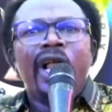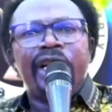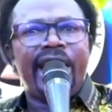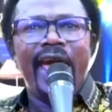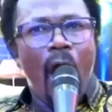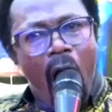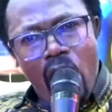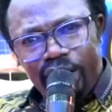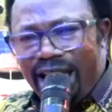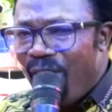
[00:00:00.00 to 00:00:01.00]
The
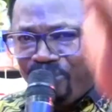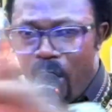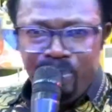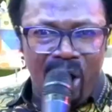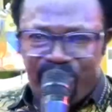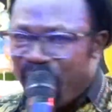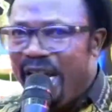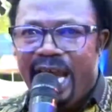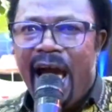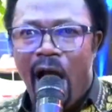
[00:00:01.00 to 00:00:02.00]
altar from your
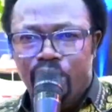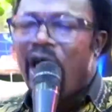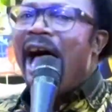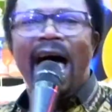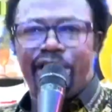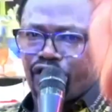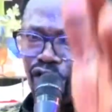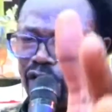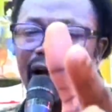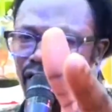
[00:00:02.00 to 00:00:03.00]
father's house are
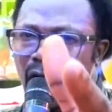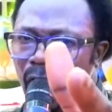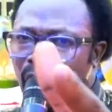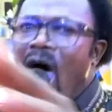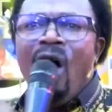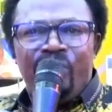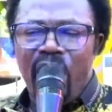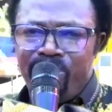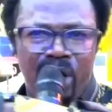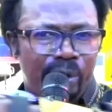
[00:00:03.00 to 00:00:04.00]
shattered.
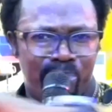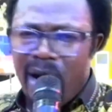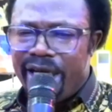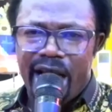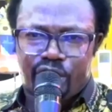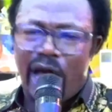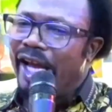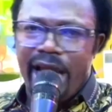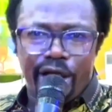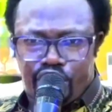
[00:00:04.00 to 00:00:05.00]
From your mother's
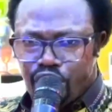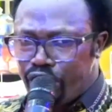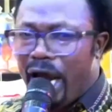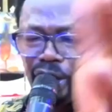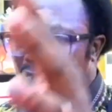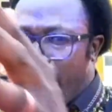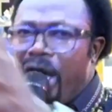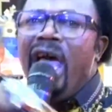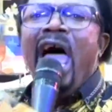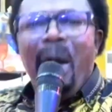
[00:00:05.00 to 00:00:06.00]
side are shattered.
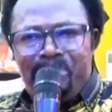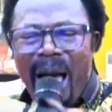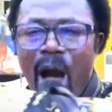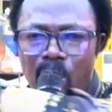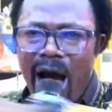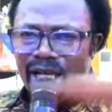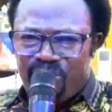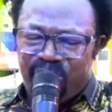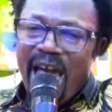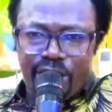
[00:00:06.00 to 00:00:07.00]
Powers
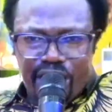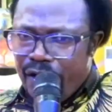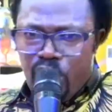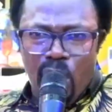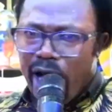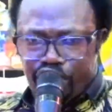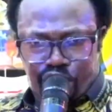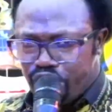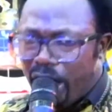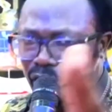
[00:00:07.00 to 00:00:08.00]
fighting you are
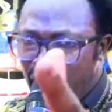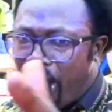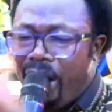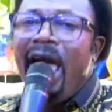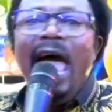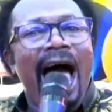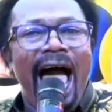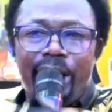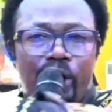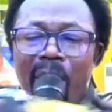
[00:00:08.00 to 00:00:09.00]
shattered.
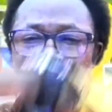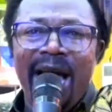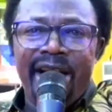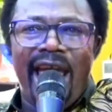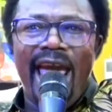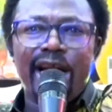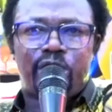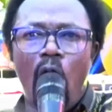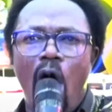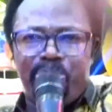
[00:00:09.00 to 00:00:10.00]
I command the air
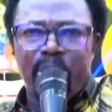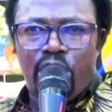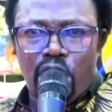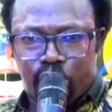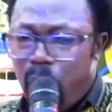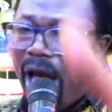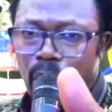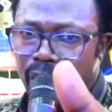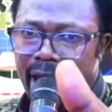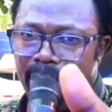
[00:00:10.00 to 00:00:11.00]
to open to
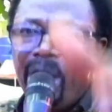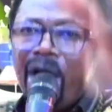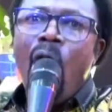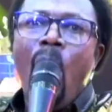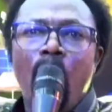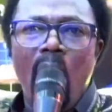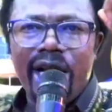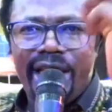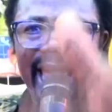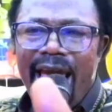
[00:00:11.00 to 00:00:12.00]
swallow them.
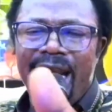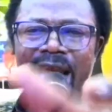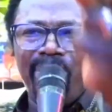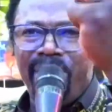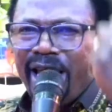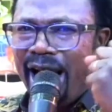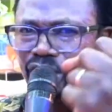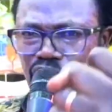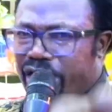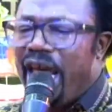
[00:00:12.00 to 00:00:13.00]
What the enemy
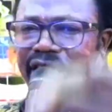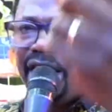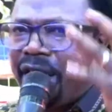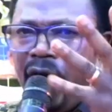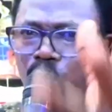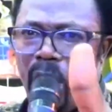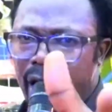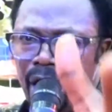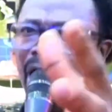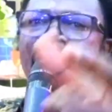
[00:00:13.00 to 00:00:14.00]
has taken
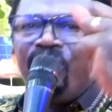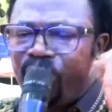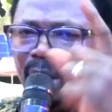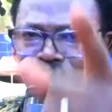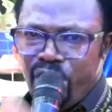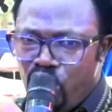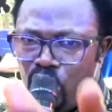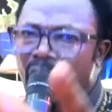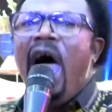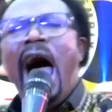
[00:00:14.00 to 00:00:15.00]
away from
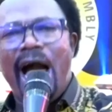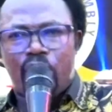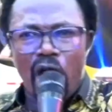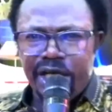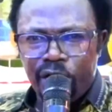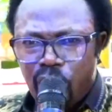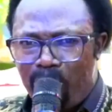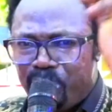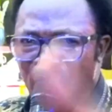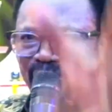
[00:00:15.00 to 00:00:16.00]
you, according to
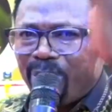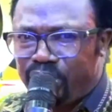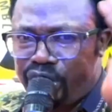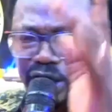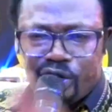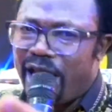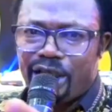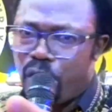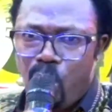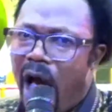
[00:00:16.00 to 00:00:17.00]
Proverbs
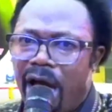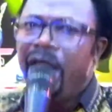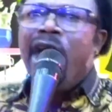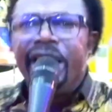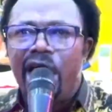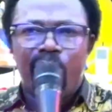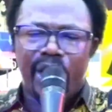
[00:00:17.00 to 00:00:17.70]
6:31, they will